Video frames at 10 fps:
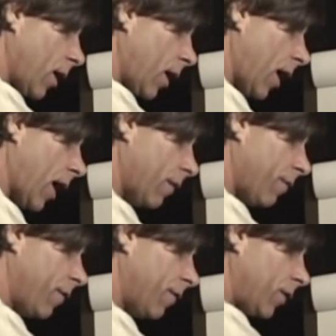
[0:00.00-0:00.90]
and
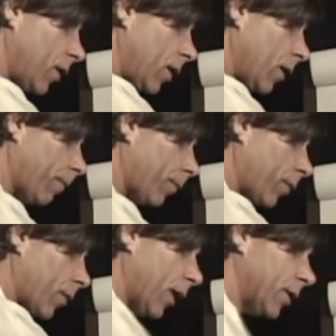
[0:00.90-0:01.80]
50
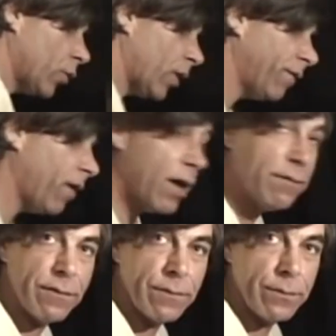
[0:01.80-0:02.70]
and 25.
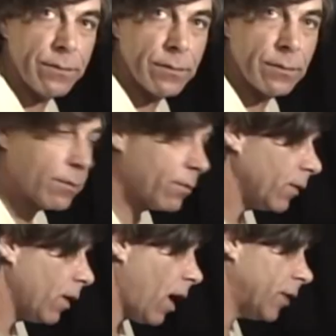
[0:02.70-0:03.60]

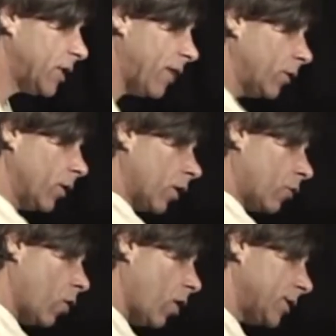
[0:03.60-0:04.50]
I just have to look
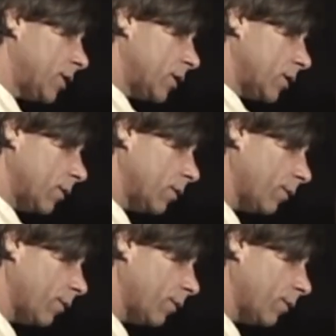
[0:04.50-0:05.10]
across